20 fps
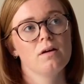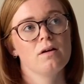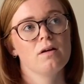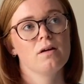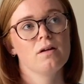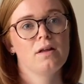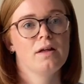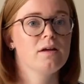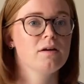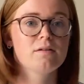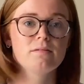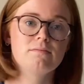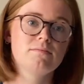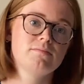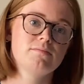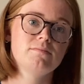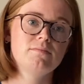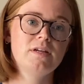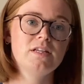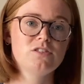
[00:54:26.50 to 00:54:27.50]
like,
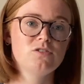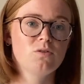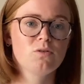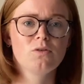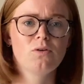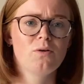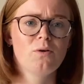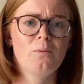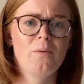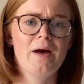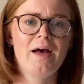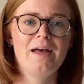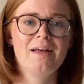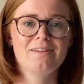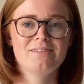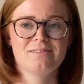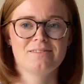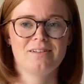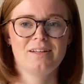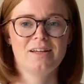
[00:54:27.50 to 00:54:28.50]
it's not gone away,
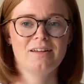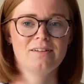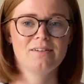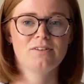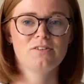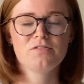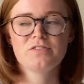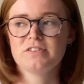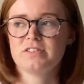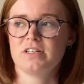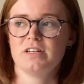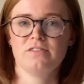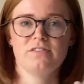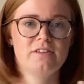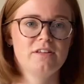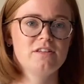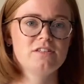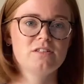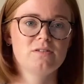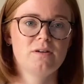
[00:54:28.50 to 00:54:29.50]
it's like obviously
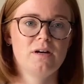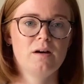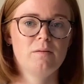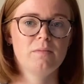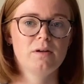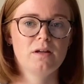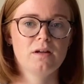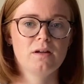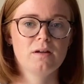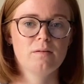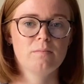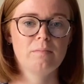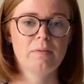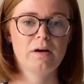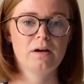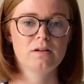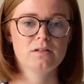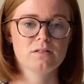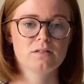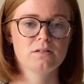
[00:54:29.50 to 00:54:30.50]
everything's still happening,
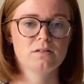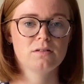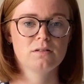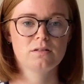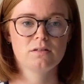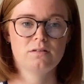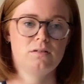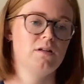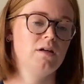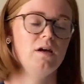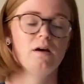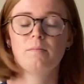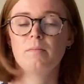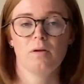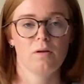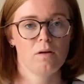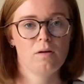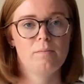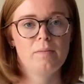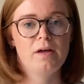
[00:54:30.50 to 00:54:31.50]
but like I'm a
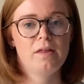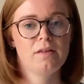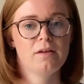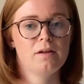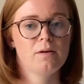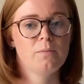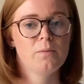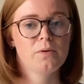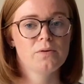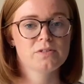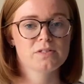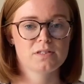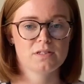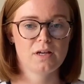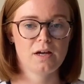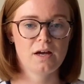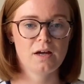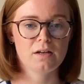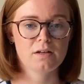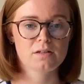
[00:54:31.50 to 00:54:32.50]
lot better than I was.
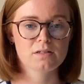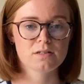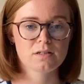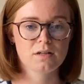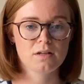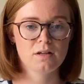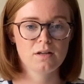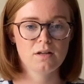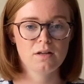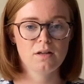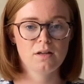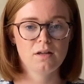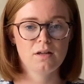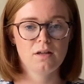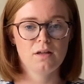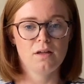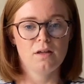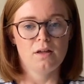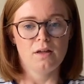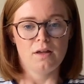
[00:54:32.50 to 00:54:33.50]
And
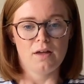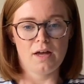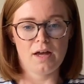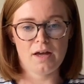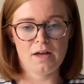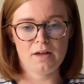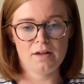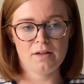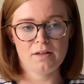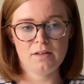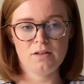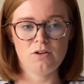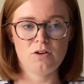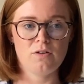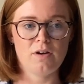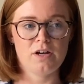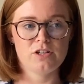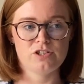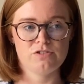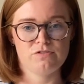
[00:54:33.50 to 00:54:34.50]
you know,
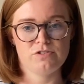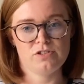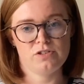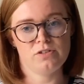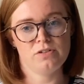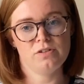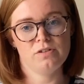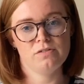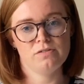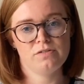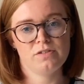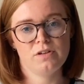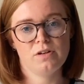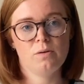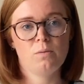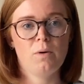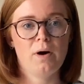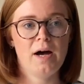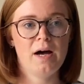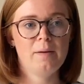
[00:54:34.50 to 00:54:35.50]
as a result of
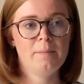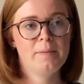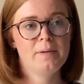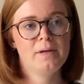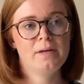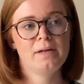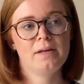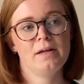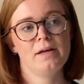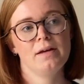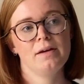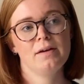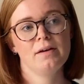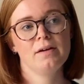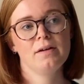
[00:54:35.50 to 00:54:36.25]
what happened, like